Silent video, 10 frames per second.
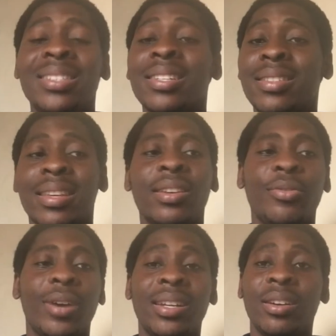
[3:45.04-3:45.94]
think
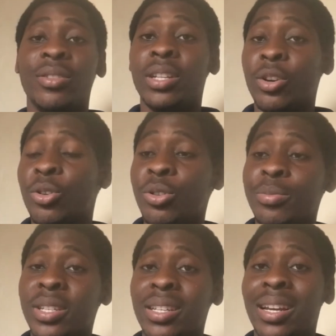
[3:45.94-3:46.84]
right now in the
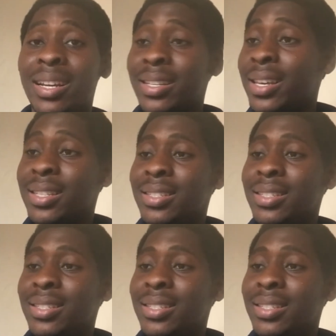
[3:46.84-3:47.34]
economy, Ghanaians